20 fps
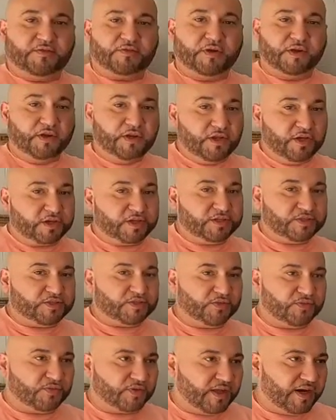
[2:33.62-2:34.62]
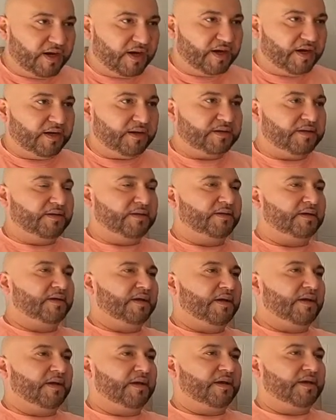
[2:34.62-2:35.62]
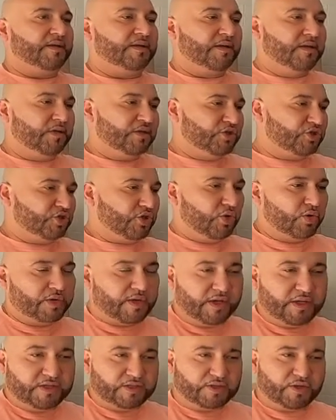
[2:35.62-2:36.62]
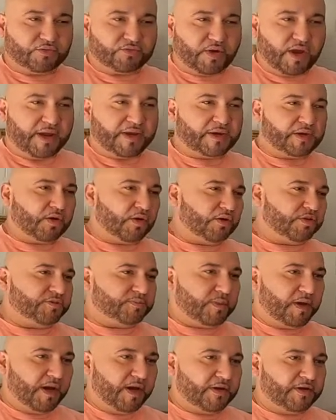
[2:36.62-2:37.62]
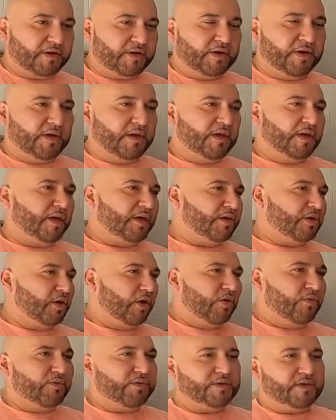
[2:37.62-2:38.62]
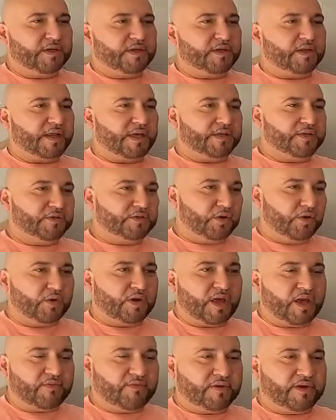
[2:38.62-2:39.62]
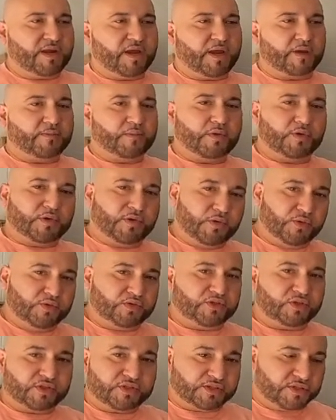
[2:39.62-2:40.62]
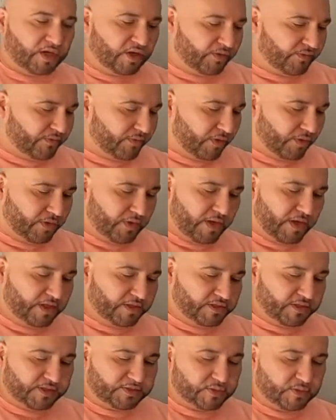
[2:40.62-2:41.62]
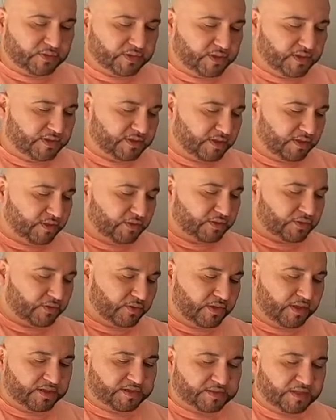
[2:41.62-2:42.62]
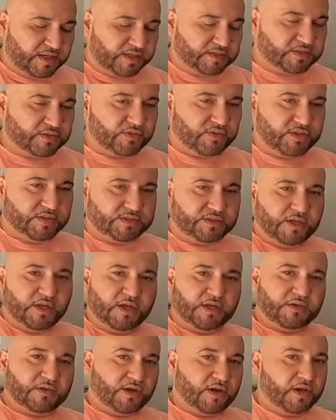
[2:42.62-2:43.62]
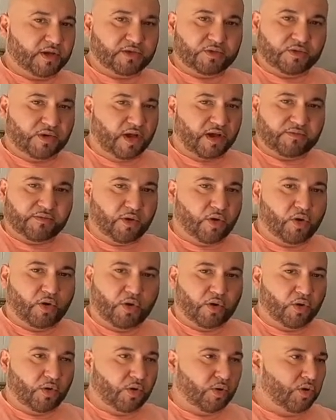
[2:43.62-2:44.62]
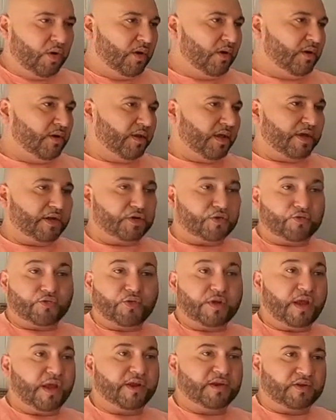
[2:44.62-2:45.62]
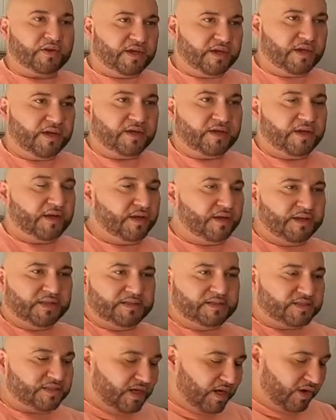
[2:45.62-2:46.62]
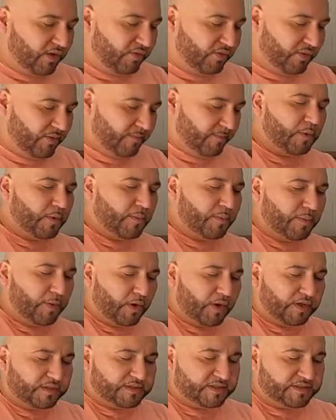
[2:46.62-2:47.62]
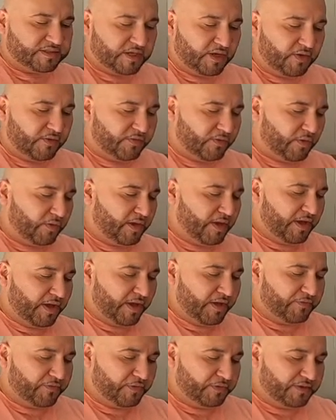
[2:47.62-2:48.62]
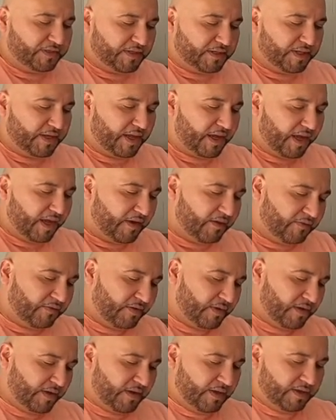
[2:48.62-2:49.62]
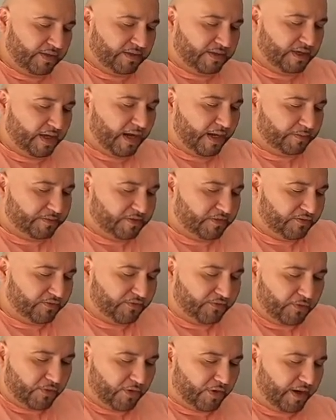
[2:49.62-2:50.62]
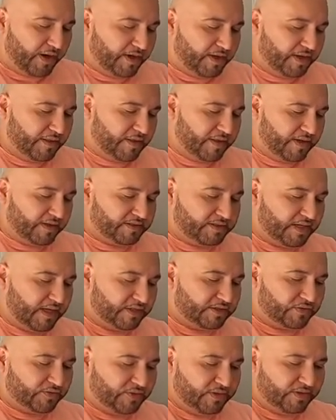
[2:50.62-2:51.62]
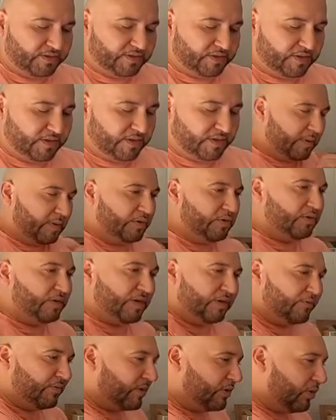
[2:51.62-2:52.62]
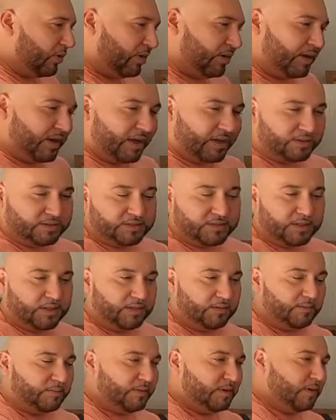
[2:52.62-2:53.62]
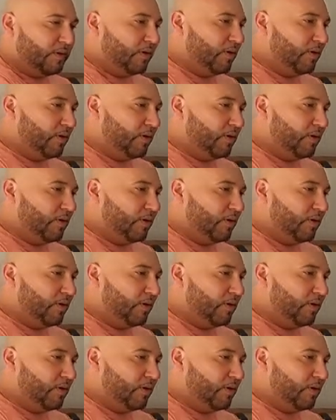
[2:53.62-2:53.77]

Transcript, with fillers: if you're looking to vlog and showcase your Ryker or Spyder and you're overthinking like you don't have a camera, use your cell phone. Just with these little three accessories, you you have a whole like creator kit in itself. Important part is the cell phone. If you didn't have the option for any of the accessories, you can record landscape